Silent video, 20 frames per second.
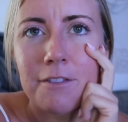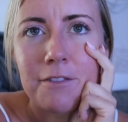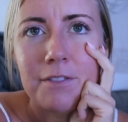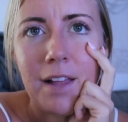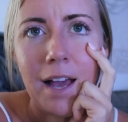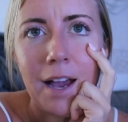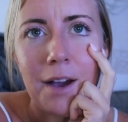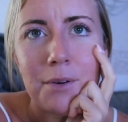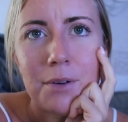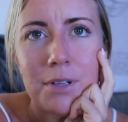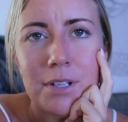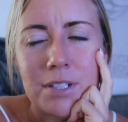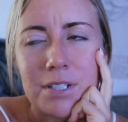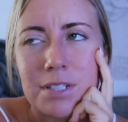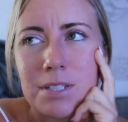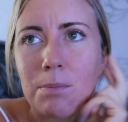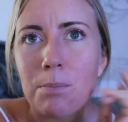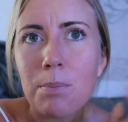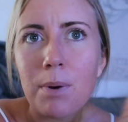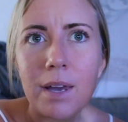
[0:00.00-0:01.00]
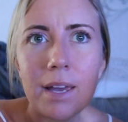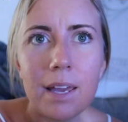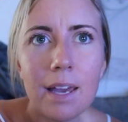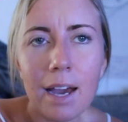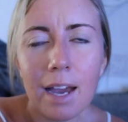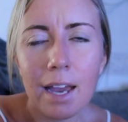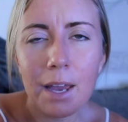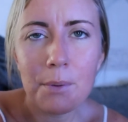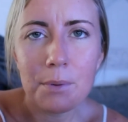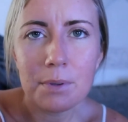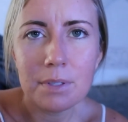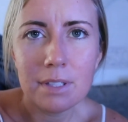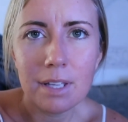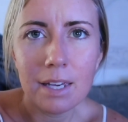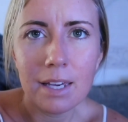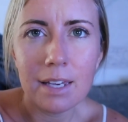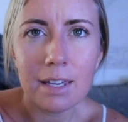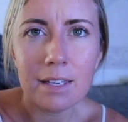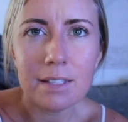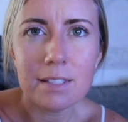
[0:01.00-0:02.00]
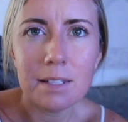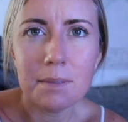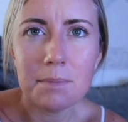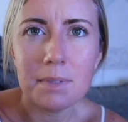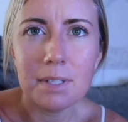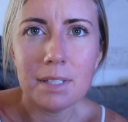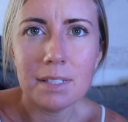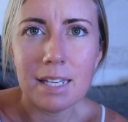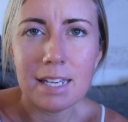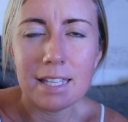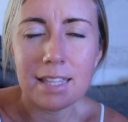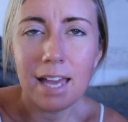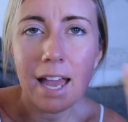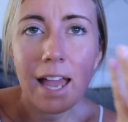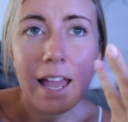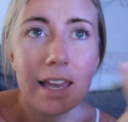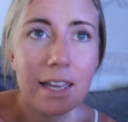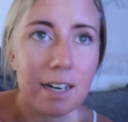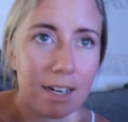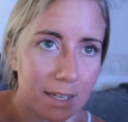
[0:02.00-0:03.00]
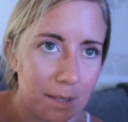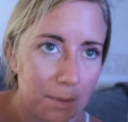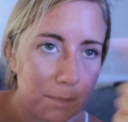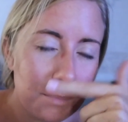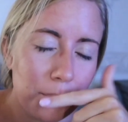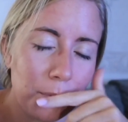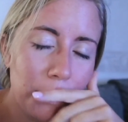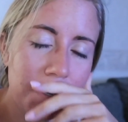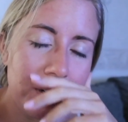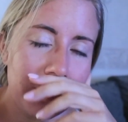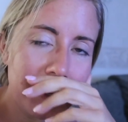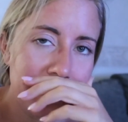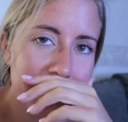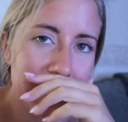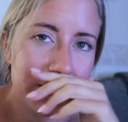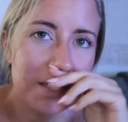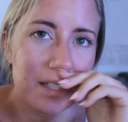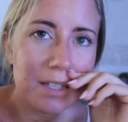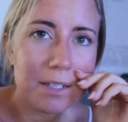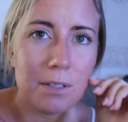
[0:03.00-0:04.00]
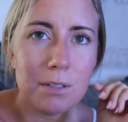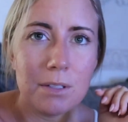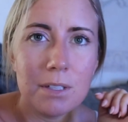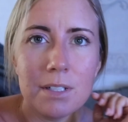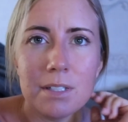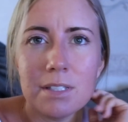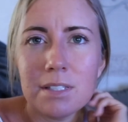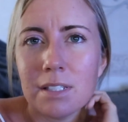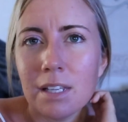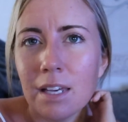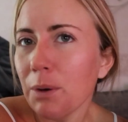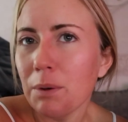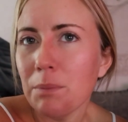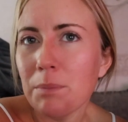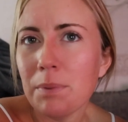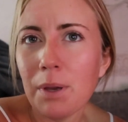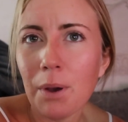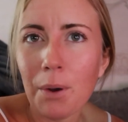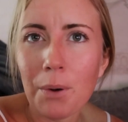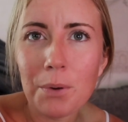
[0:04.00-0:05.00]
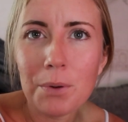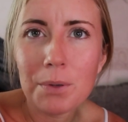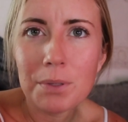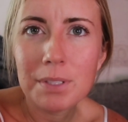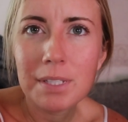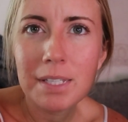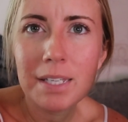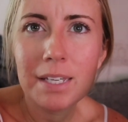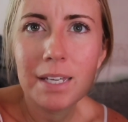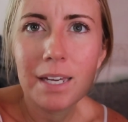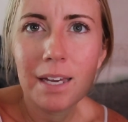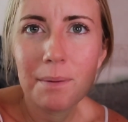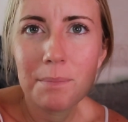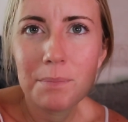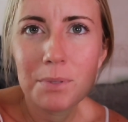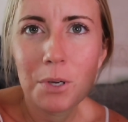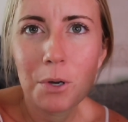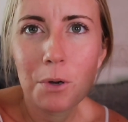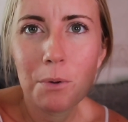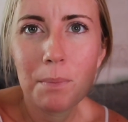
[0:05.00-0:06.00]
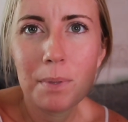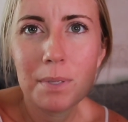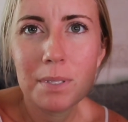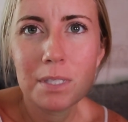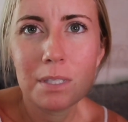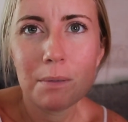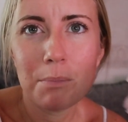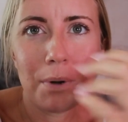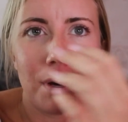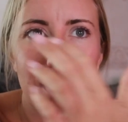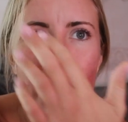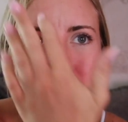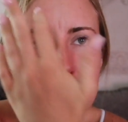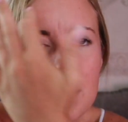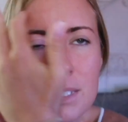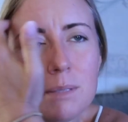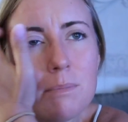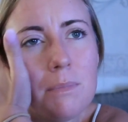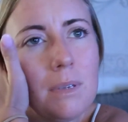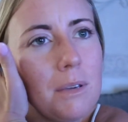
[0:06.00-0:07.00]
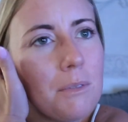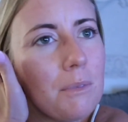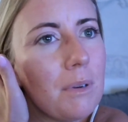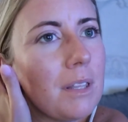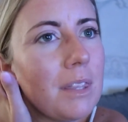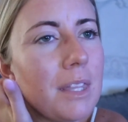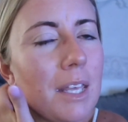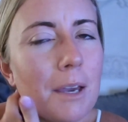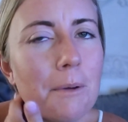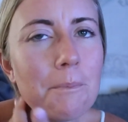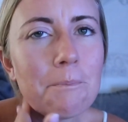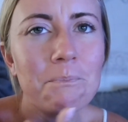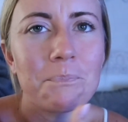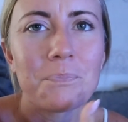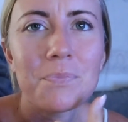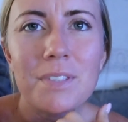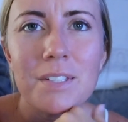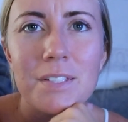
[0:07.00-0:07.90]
flowers, but I would like something like that. And I pointed at the succulents. Lo and behold, he comes home and surprises me with them.